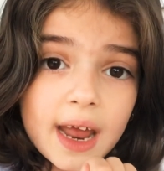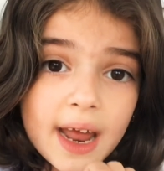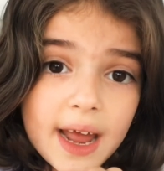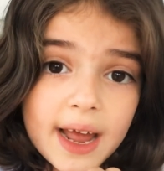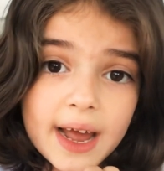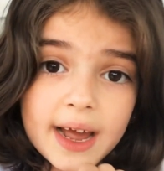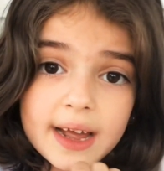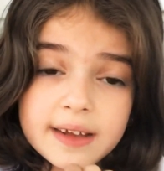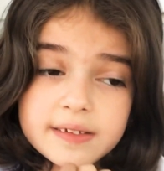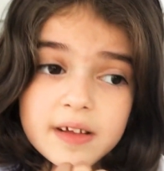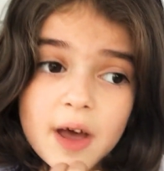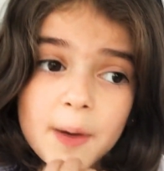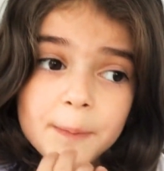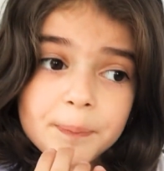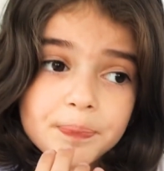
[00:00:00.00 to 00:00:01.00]
and
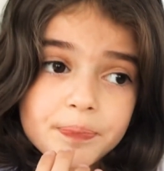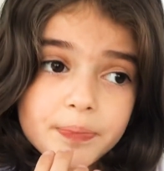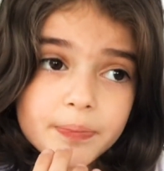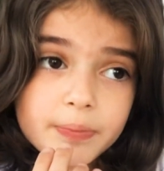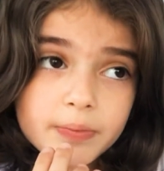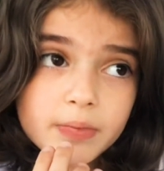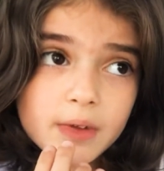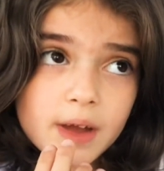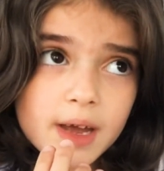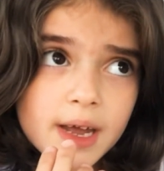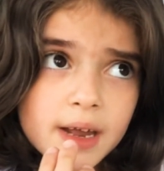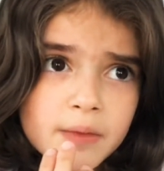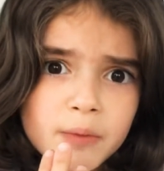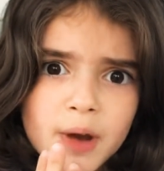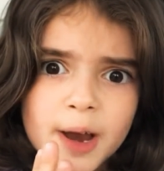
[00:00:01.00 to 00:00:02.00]
um,
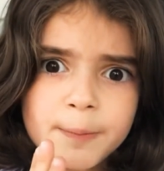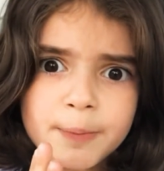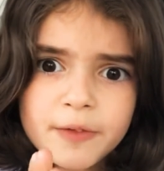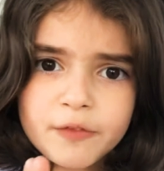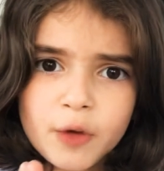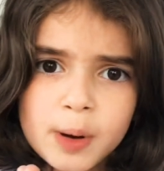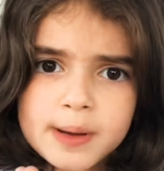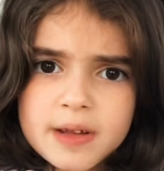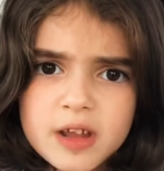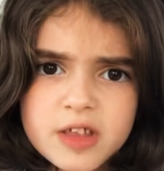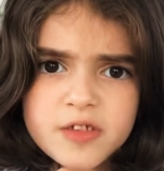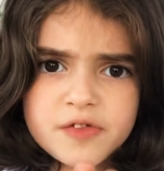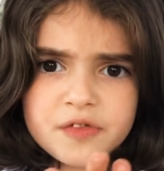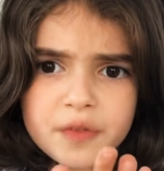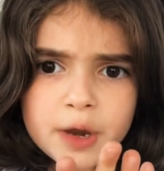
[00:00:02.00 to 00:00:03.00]
and right before I did
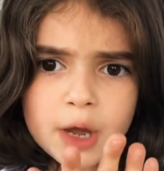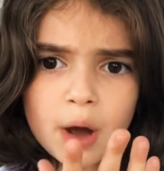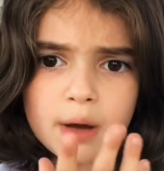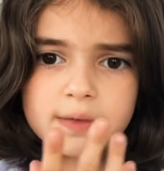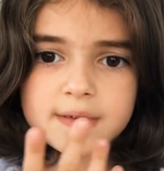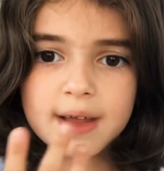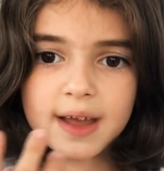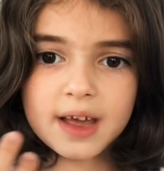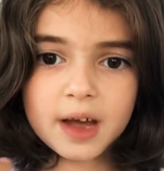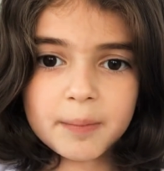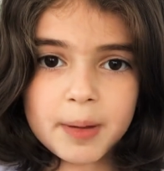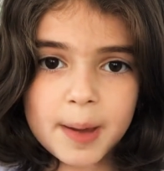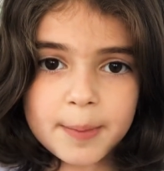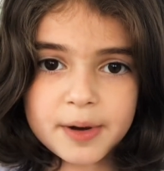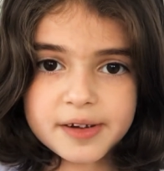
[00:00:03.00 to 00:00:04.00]
this video, I was taking a
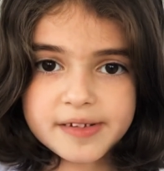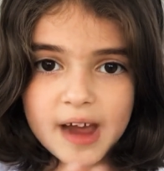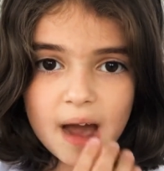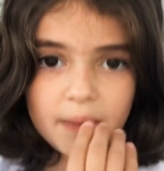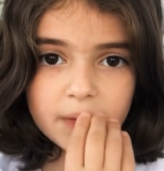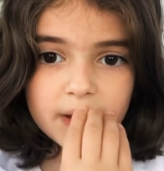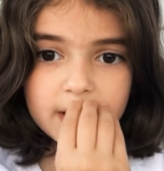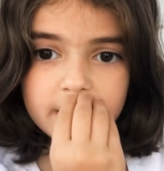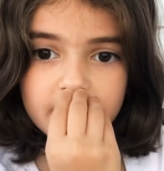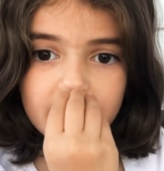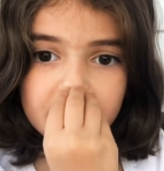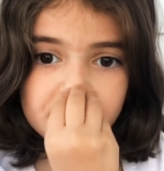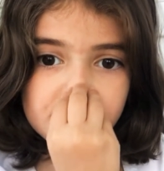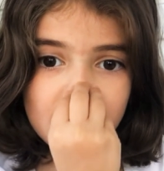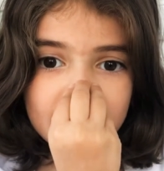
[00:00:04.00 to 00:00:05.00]
paper towel and
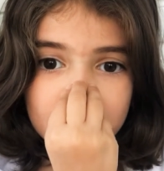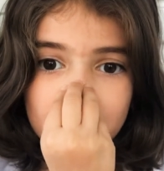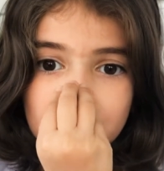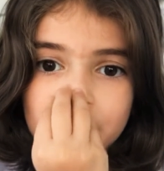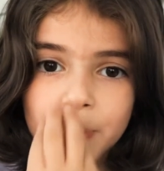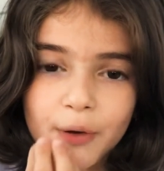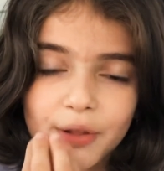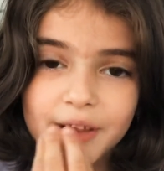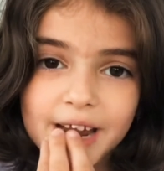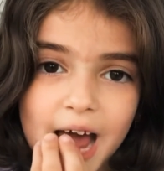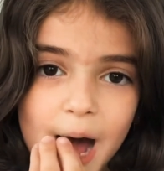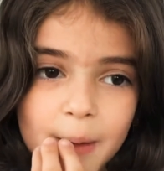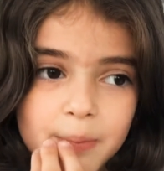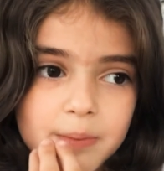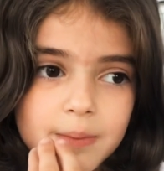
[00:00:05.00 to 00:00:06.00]
like trying to pull it
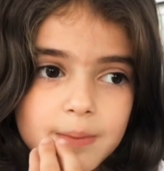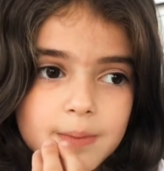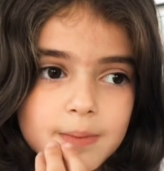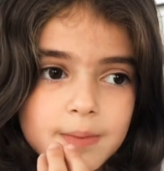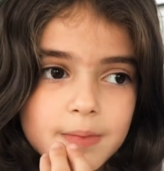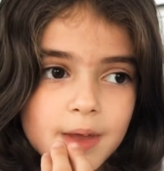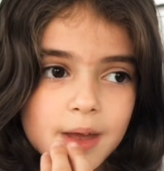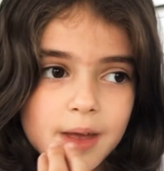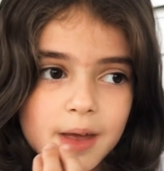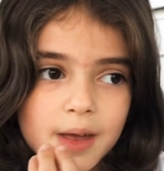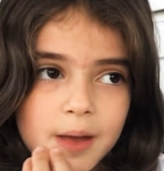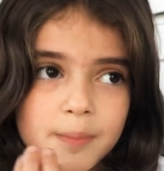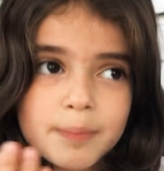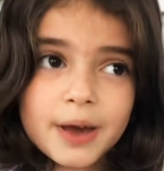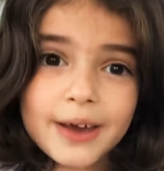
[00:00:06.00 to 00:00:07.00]
up
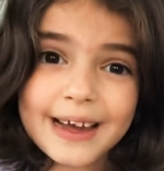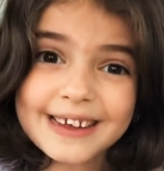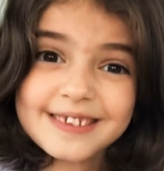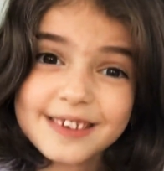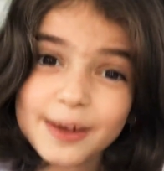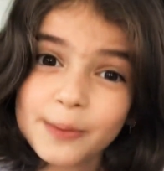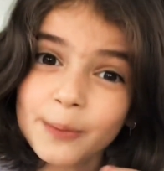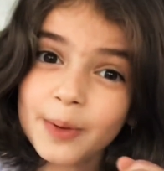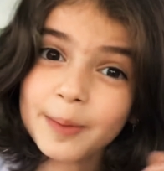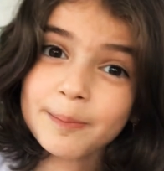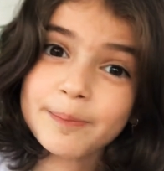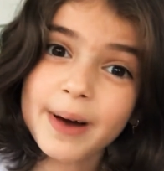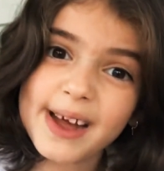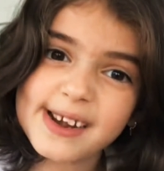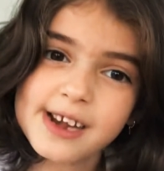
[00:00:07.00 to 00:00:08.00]
because it wouldn't
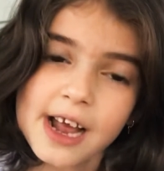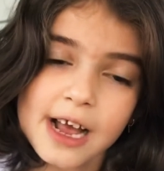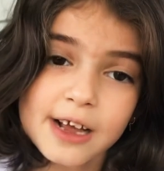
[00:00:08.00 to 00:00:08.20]
budge.